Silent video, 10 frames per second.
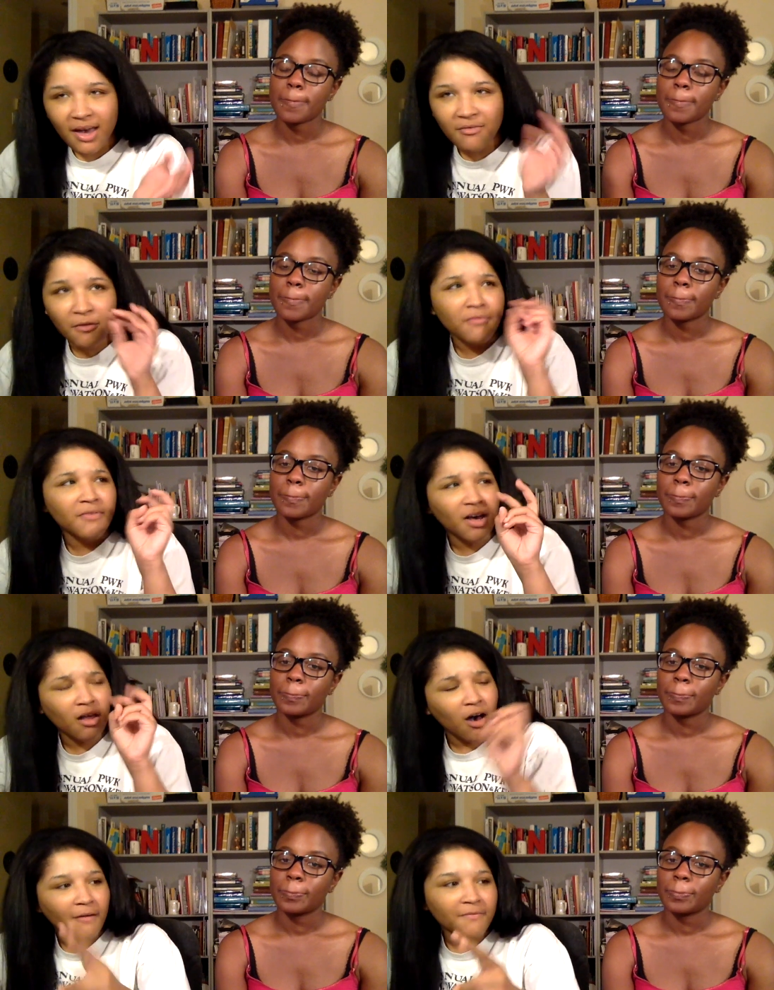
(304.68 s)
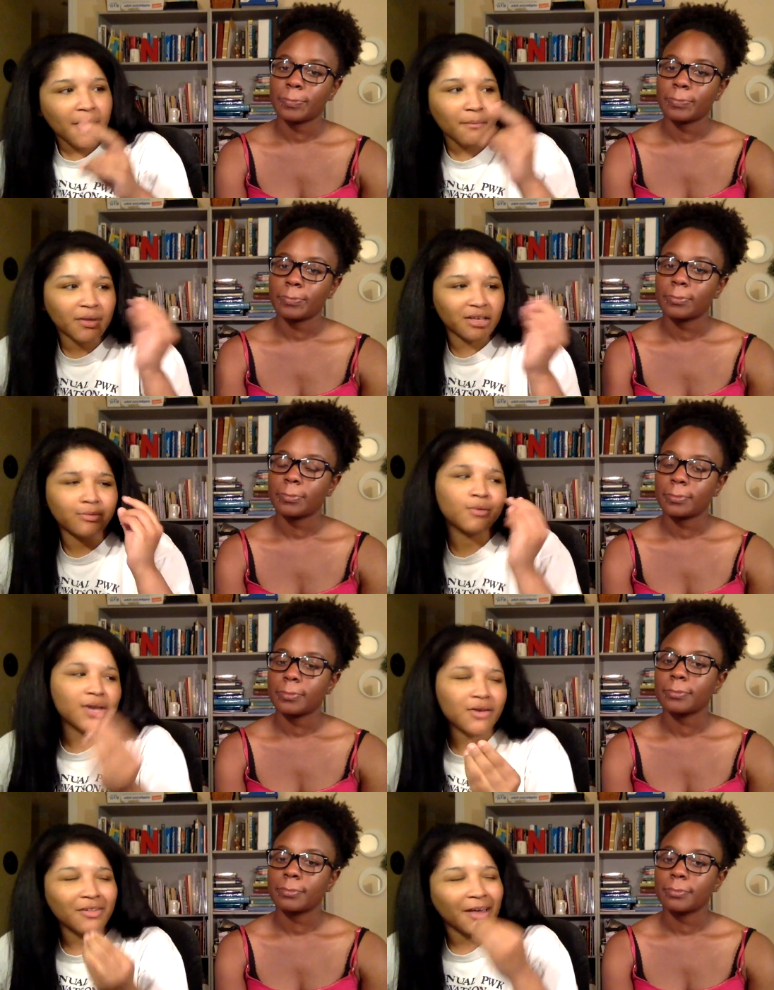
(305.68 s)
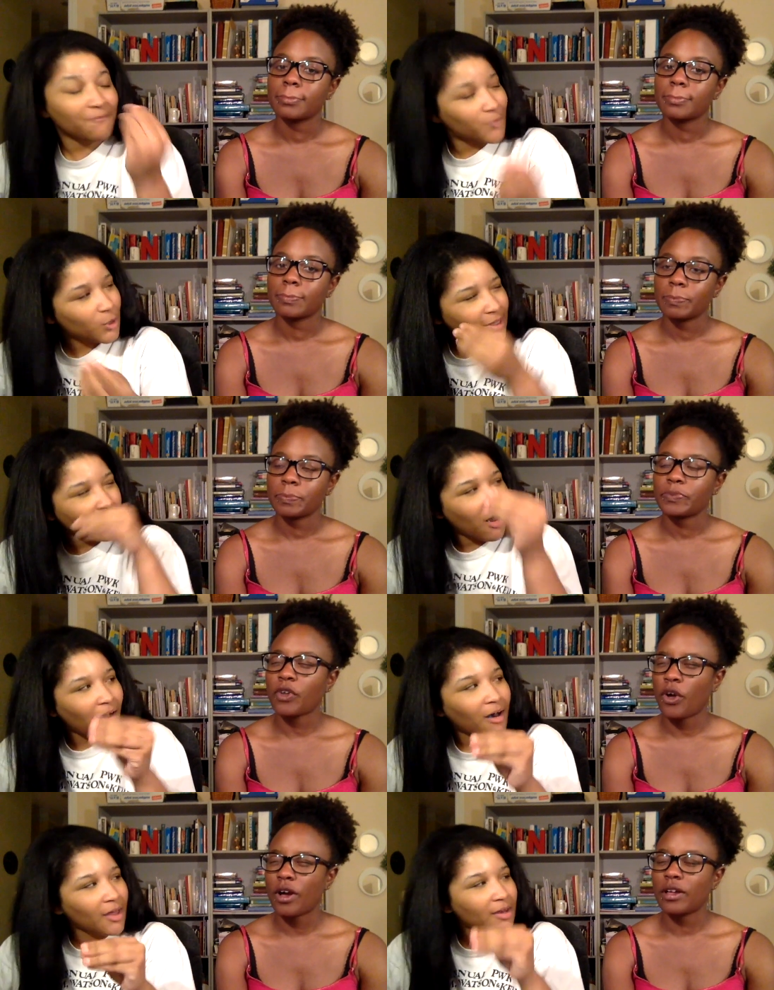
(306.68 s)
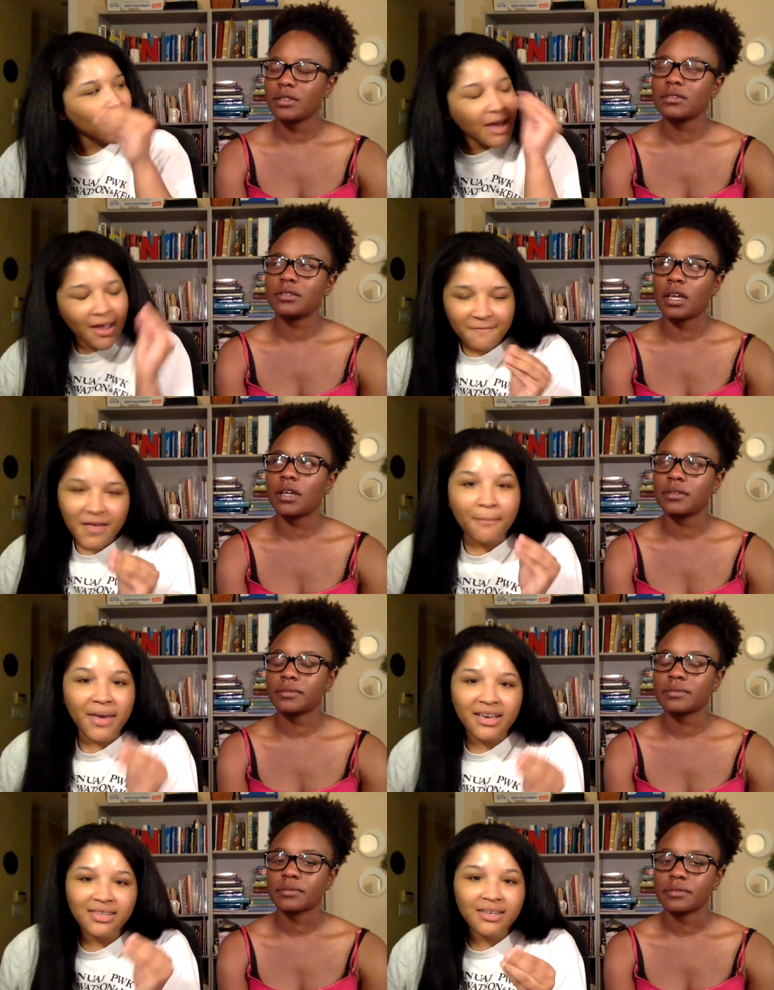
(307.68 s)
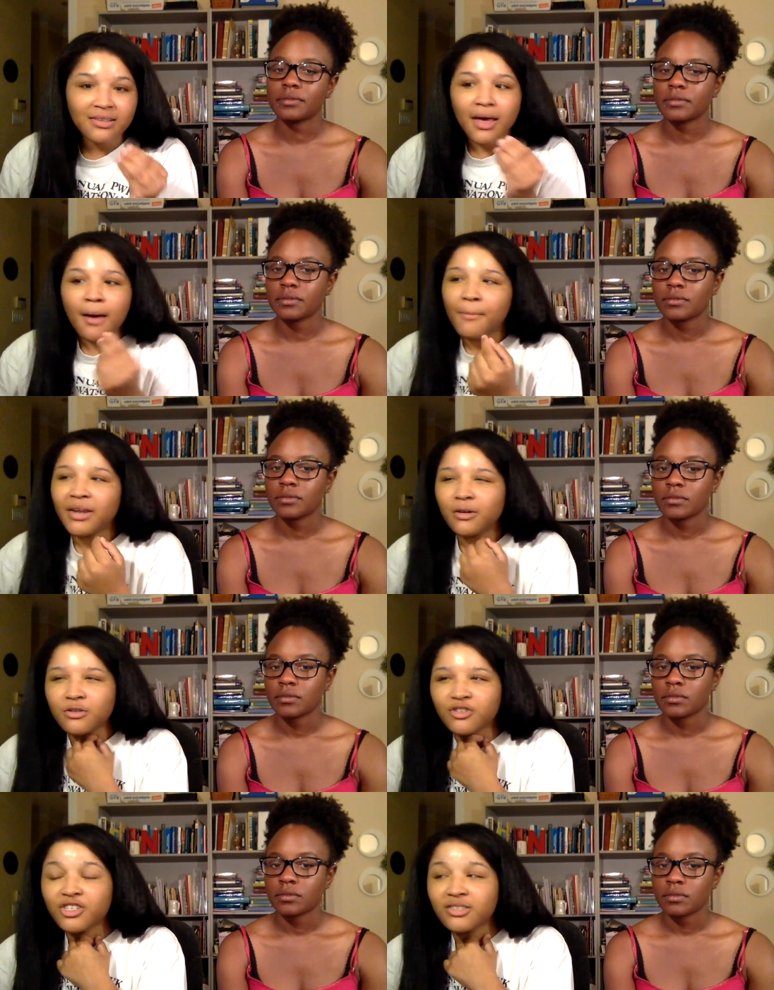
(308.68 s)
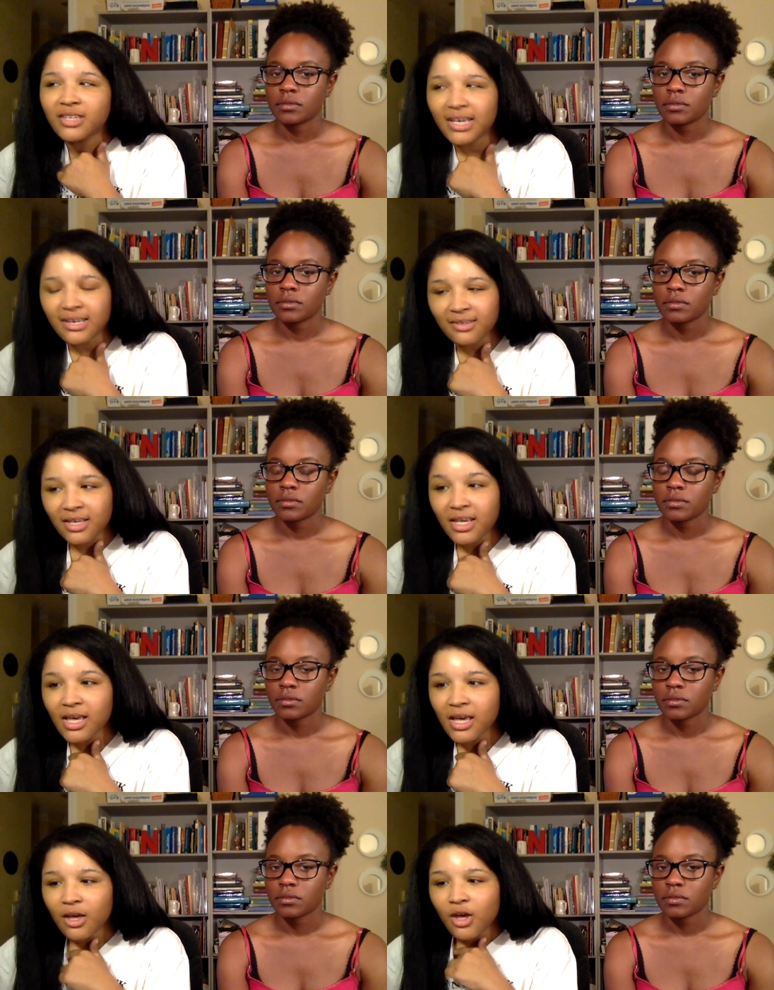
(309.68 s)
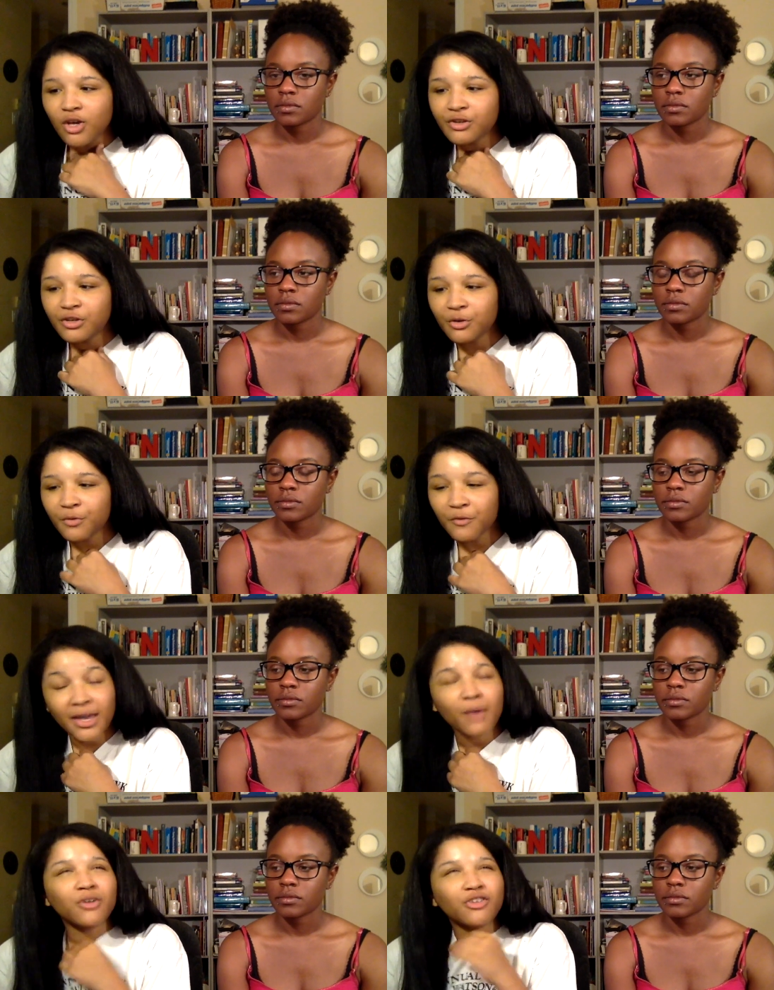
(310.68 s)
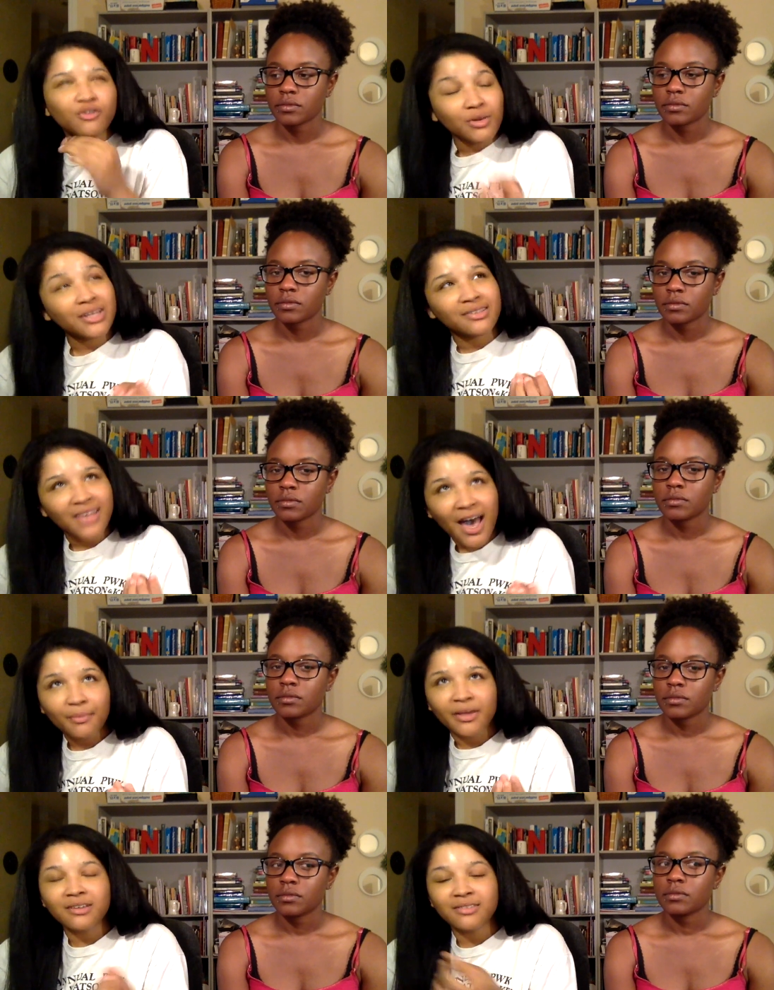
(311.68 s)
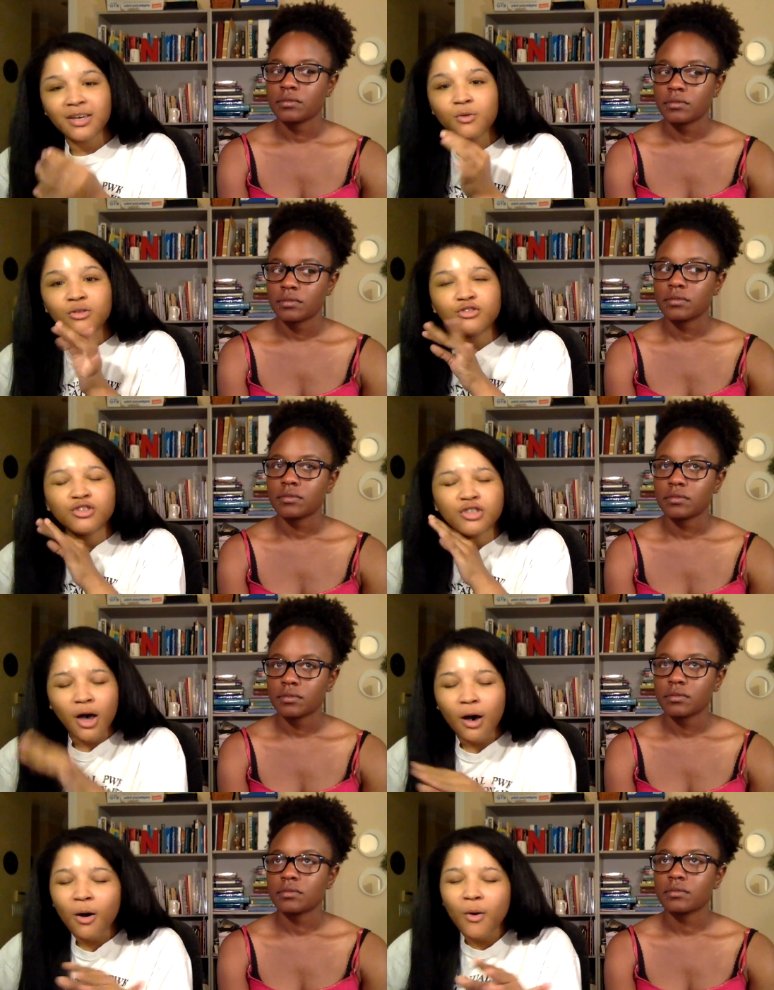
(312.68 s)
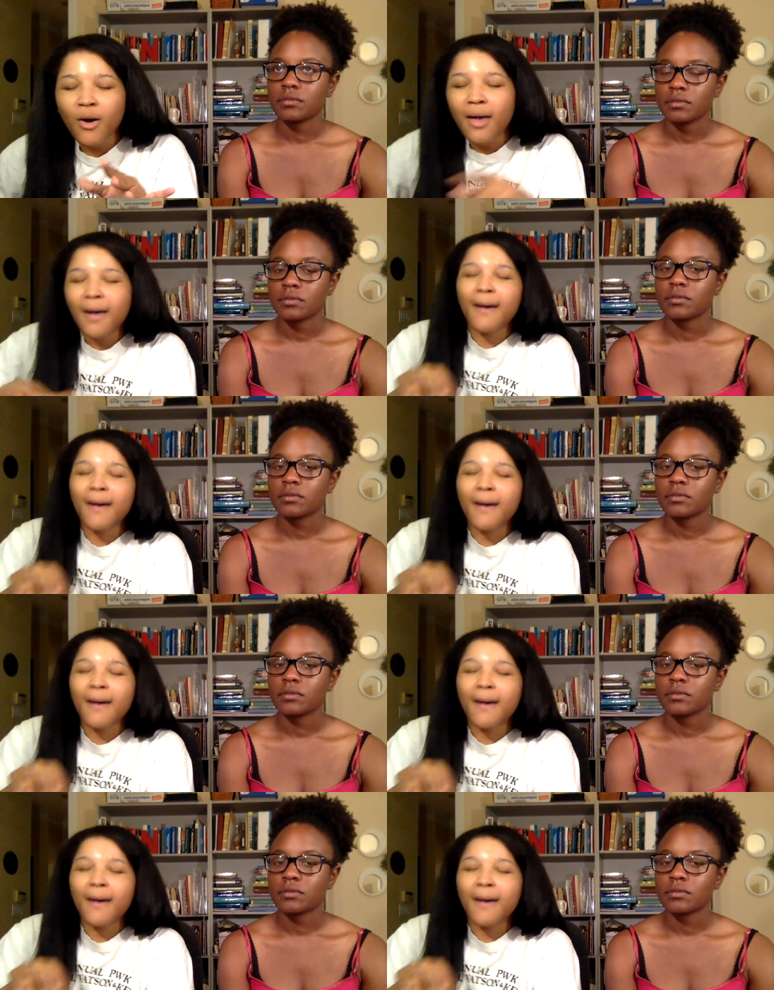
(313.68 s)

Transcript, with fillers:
Speaker 1: ever fell off them because we were never, like, fully on, on yeah. if that makes sense. But it was just easy to forget, which is really sad because they were so